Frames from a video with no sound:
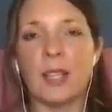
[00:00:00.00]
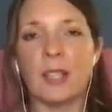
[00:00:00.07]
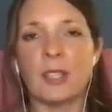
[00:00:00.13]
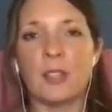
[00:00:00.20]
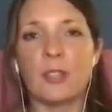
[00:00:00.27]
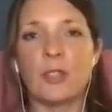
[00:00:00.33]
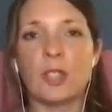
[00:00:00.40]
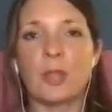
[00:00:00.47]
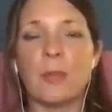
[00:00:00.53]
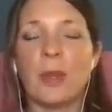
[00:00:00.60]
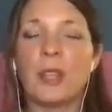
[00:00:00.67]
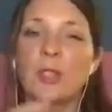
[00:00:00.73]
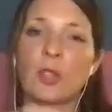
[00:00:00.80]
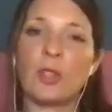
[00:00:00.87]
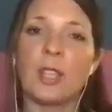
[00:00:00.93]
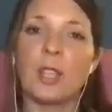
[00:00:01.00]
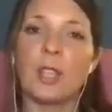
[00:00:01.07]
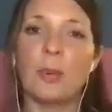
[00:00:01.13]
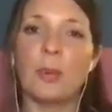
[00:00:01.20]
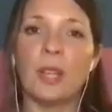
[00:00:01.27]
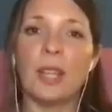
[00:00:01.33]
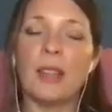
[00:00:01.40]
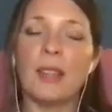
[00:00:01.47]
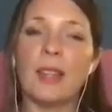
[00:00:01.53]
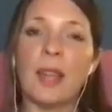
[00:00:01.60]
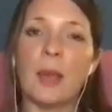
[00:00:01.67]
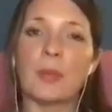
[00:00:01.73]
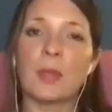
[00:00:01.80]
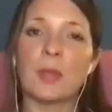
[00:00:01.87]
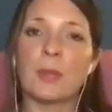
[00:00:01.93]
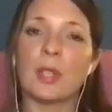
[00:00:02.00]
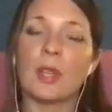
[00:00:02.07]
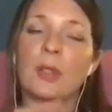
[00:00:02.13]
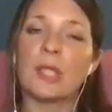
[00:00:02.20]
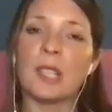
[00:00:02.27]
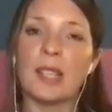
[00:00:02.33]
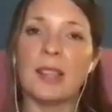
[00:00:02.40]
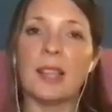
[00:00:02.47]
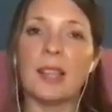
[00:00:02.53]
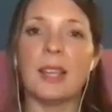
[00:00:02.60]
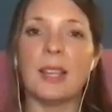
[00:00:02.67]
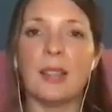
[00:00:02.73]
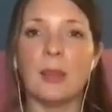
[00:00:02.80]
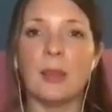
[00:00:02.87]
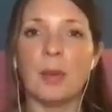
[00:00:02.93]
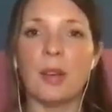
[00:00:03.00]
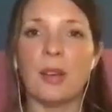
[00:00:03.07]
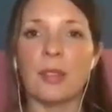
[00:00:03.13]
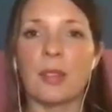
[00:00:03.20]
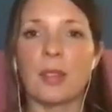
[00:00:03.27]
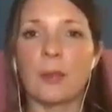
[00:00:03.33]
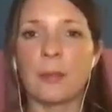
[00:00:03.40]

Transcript: So just make sure that you put it in the Epsom salts and then in the bath.